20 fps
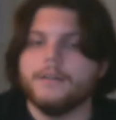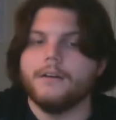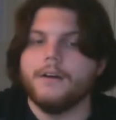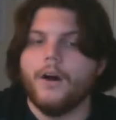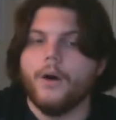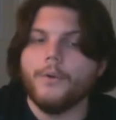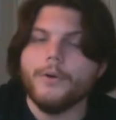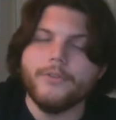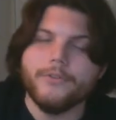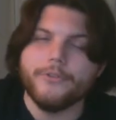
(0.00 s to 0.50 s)

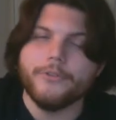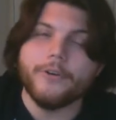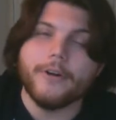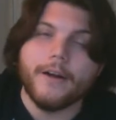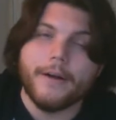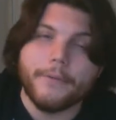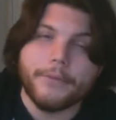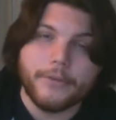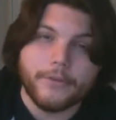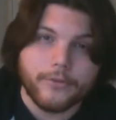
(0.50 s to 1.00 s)
Always draw
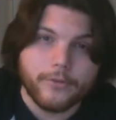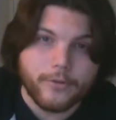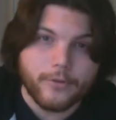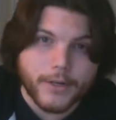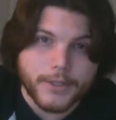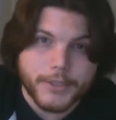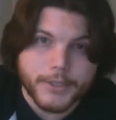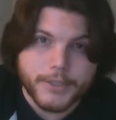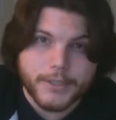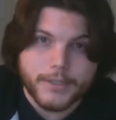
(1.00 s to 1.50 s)
out the
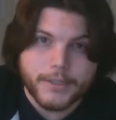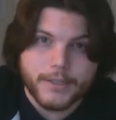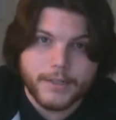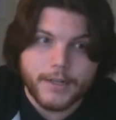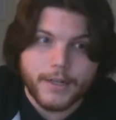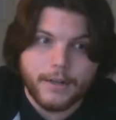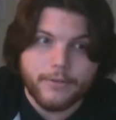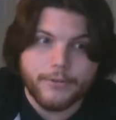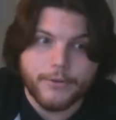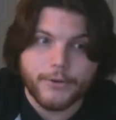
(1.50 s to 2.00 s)
structure
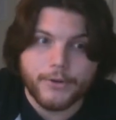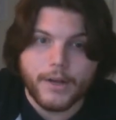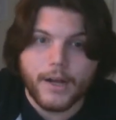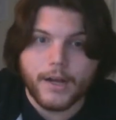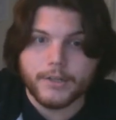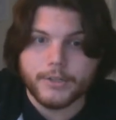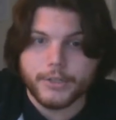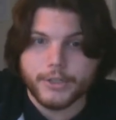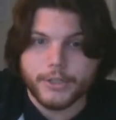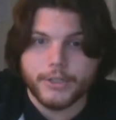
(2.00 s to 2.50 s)
if you're
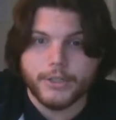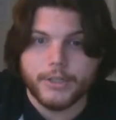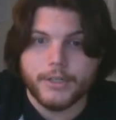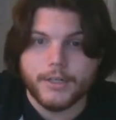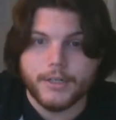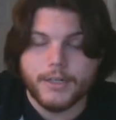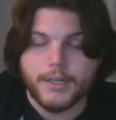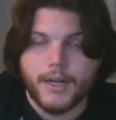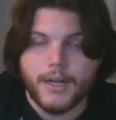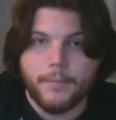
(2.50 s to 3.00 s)
not sure